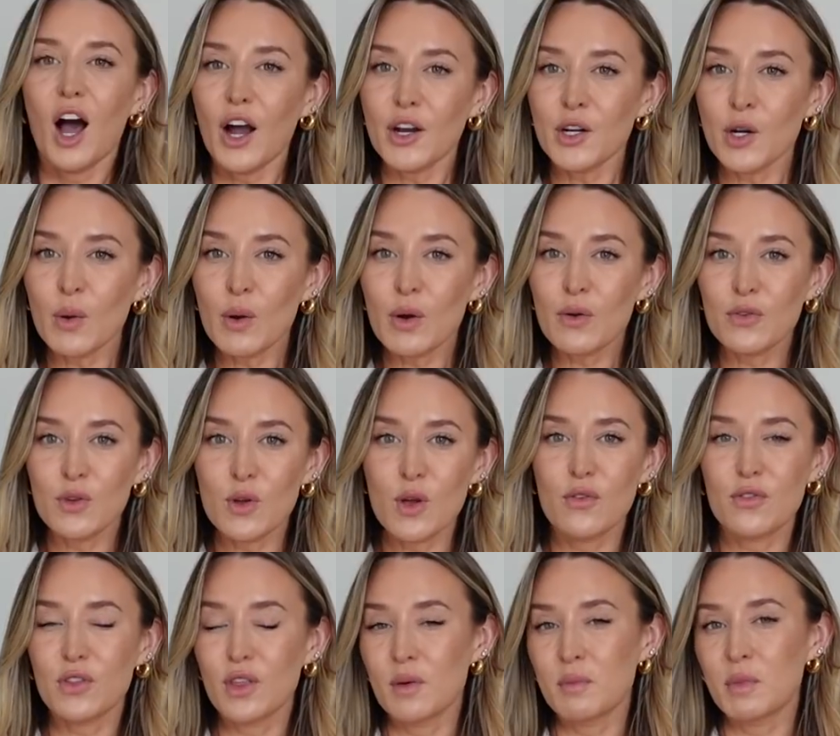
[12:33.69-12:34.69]
I know a few
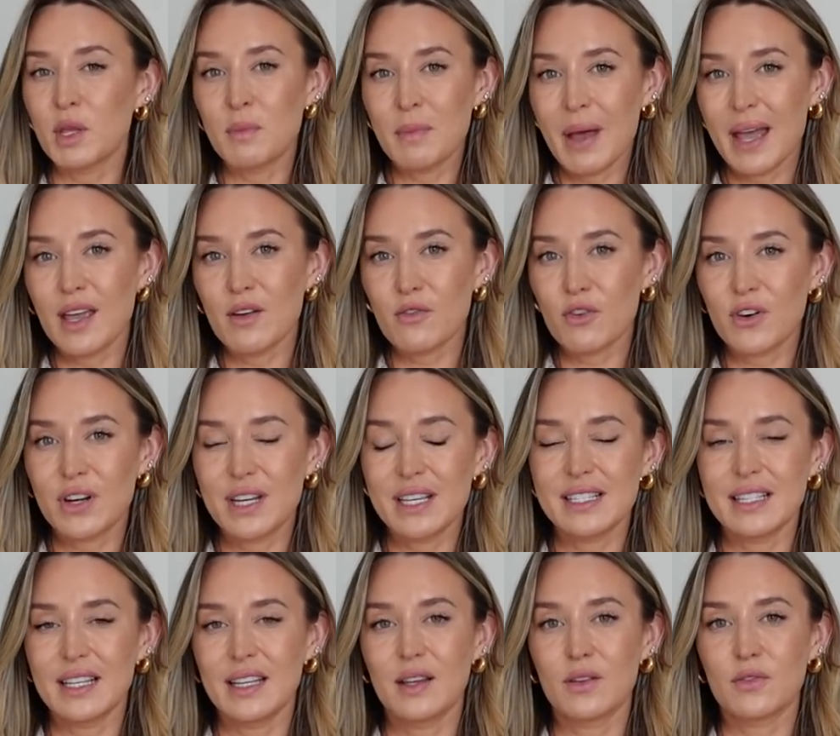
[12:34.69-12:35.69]
of them you may have already
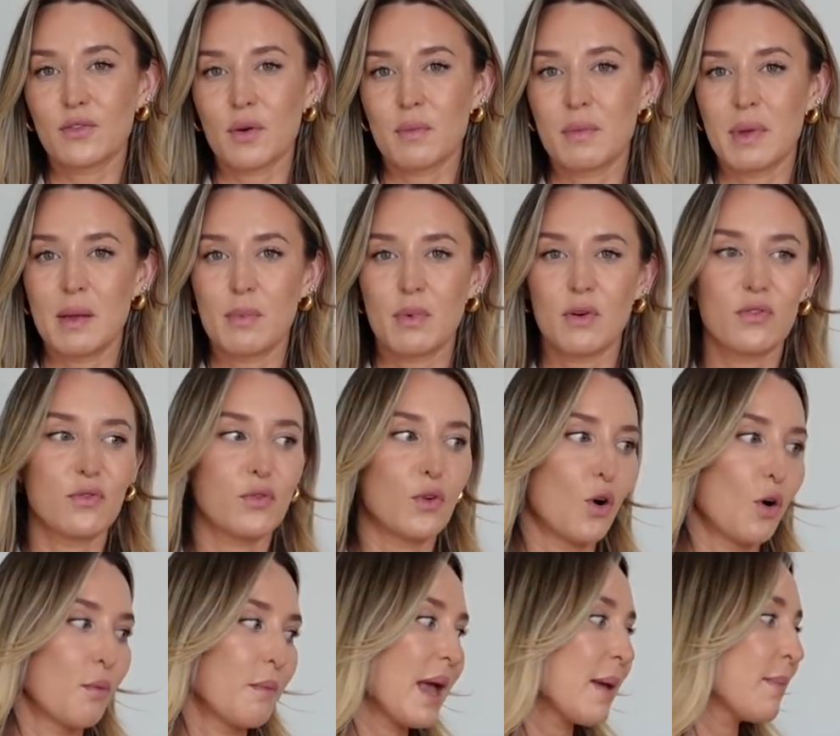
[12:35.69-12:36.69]
seen from me
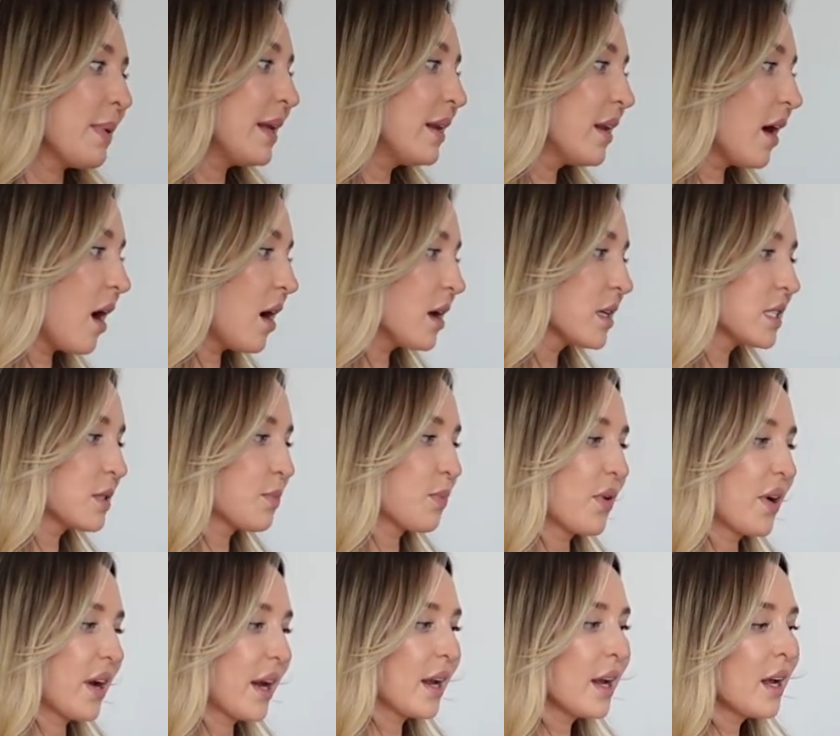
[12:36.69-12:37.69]
before, maybe last
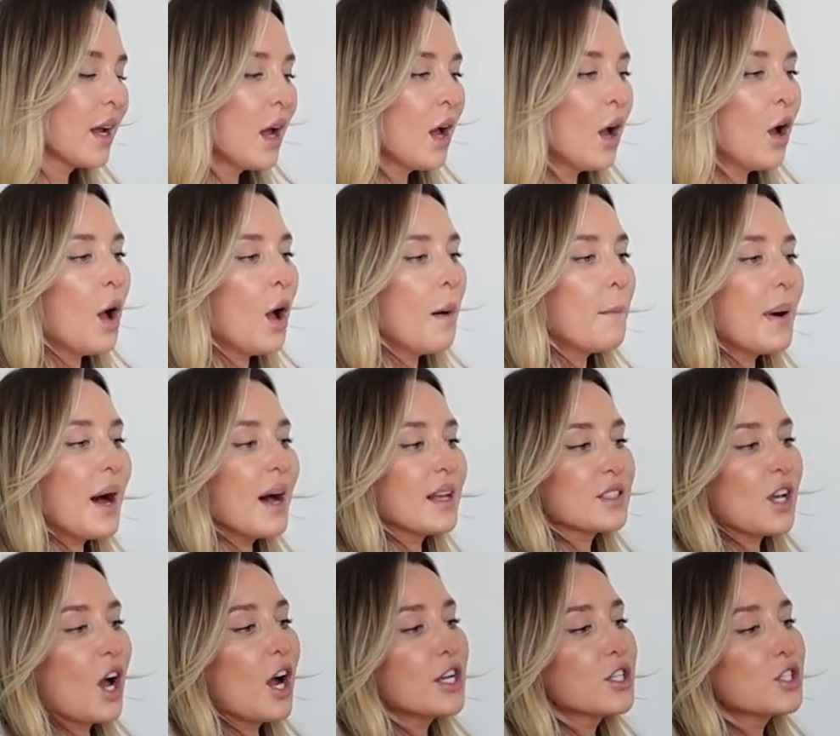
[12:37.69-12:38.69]
spring,
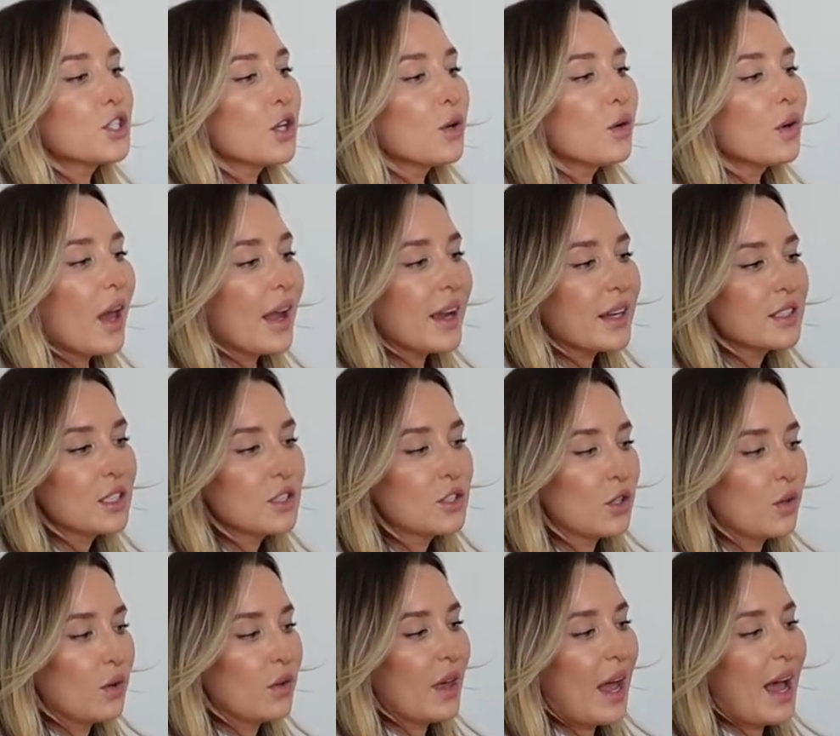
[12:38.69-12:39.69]
but I do like to
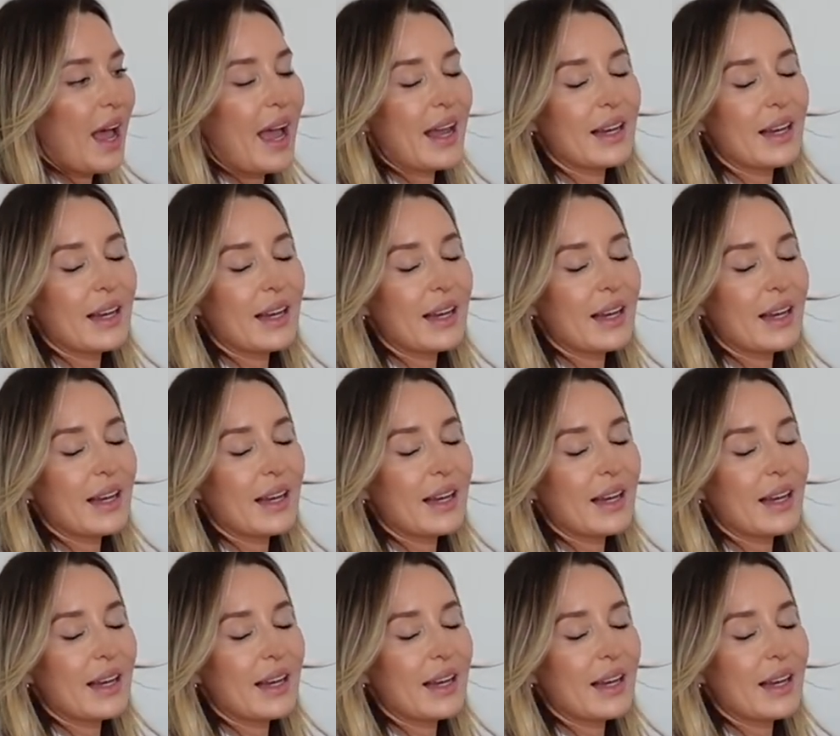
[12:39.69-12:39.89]
do that.